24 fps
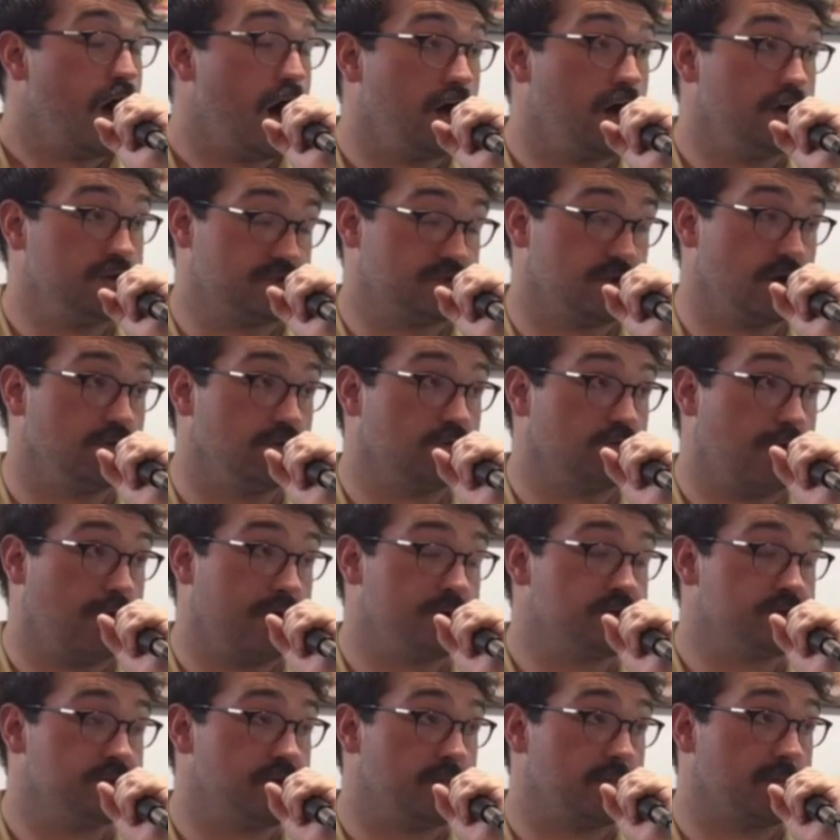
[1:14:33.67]
So
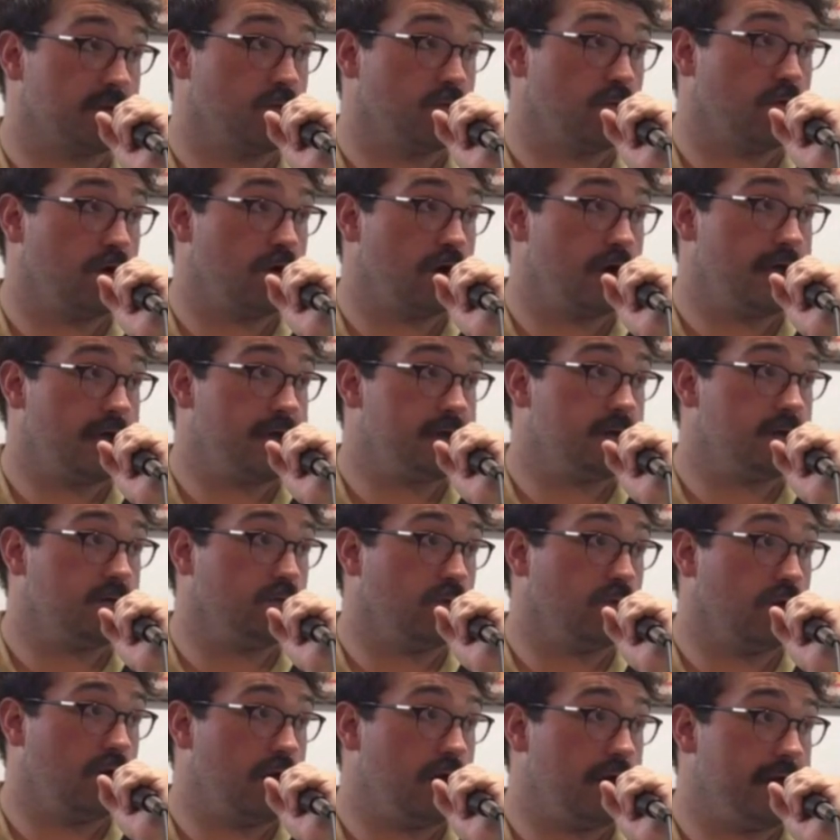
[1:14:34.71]
question number 1
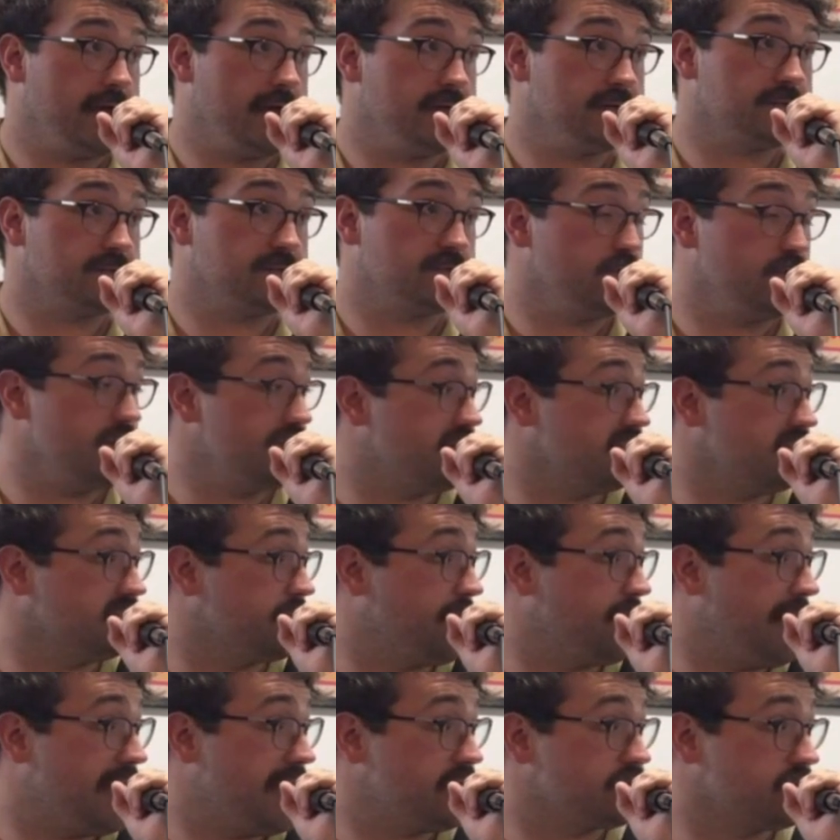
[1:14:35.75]
was, do we think the
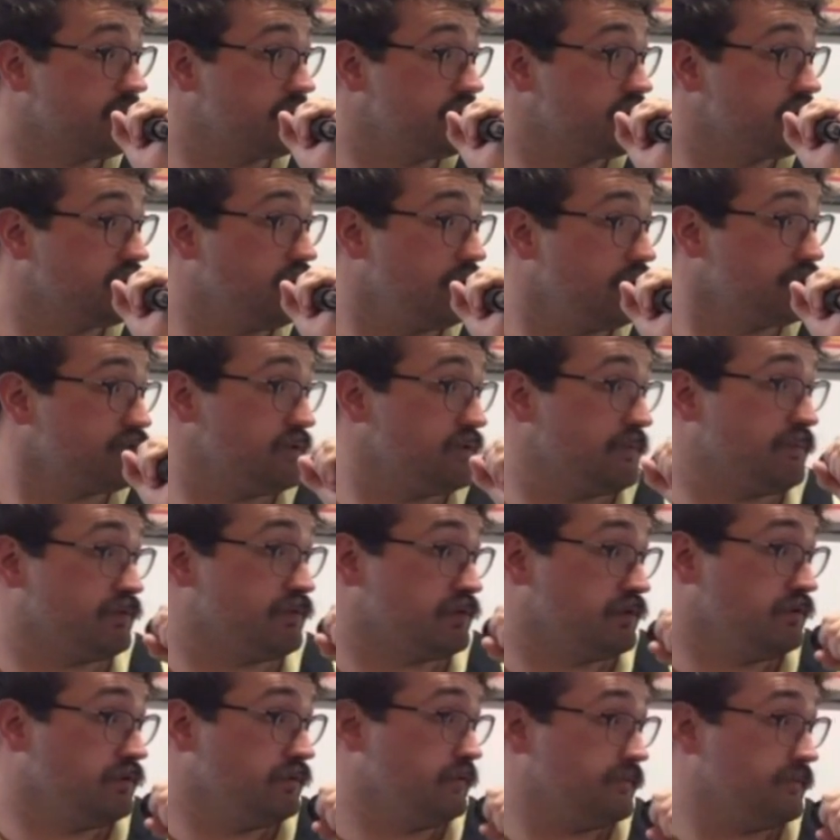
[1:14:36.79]
pass rush is going to
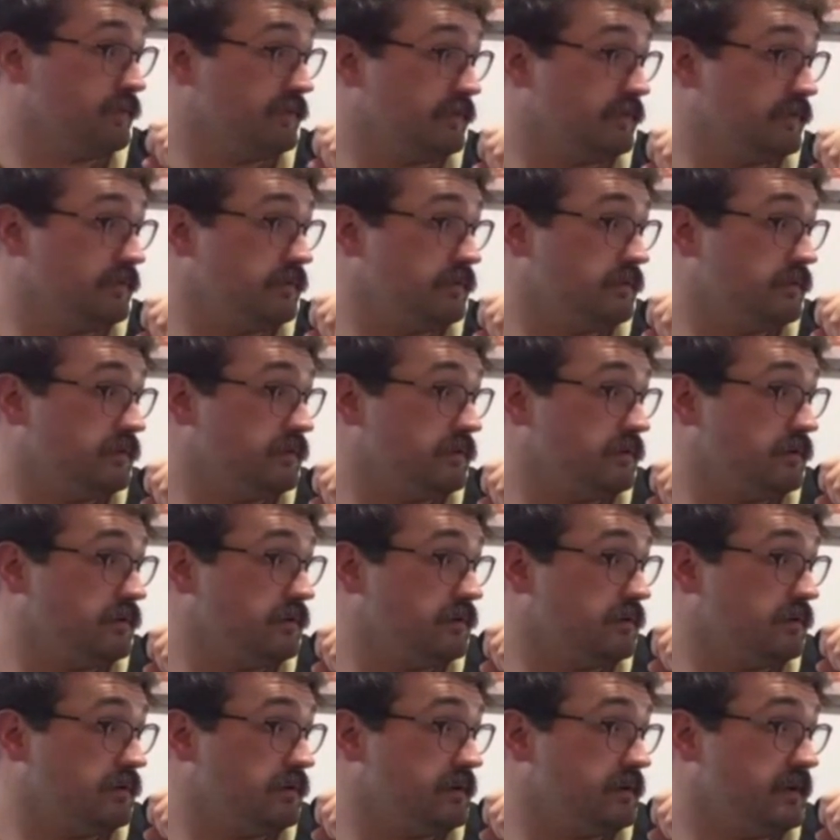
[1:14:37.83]
improve?
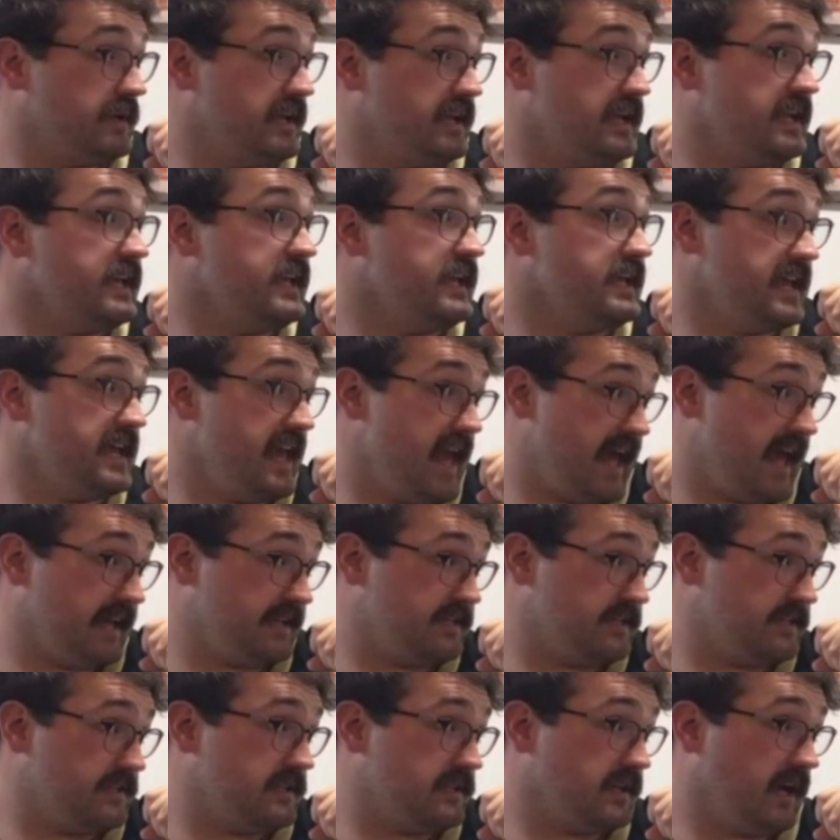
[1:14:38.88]

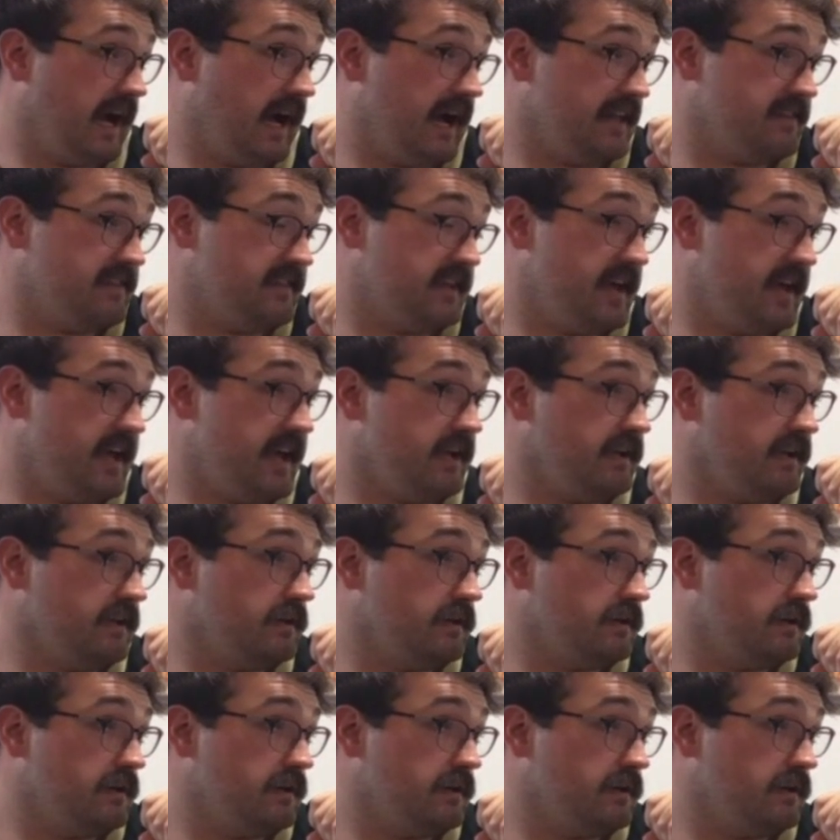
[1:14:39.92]
Yes, I think